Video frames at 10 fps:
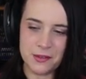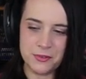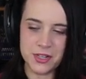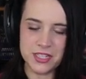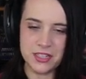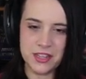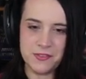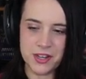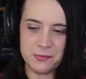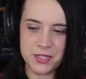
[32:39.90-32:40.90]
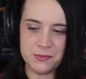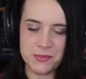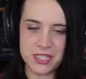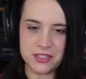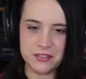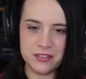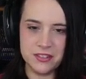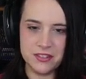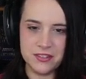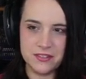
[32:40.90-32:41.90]
I'm going to leave it up to Missile.
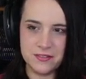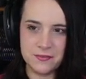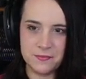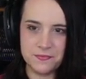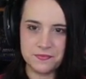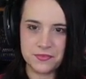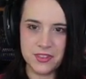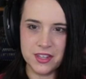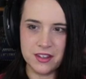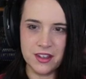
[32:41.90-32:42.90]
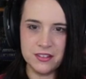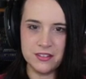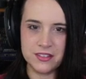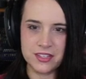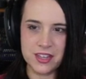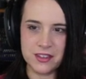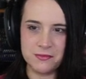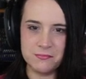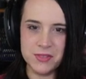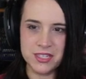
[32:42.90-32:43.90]
It kind of looks like
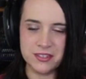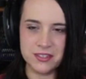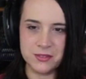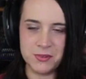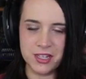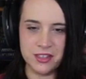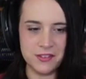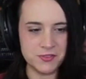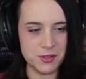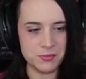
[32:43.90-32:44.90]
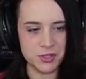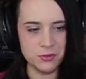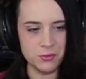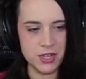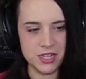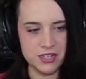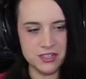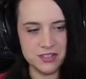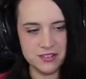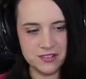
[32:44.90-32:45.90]
Missile is being left up to the
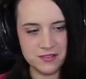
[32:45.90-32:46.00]
wind.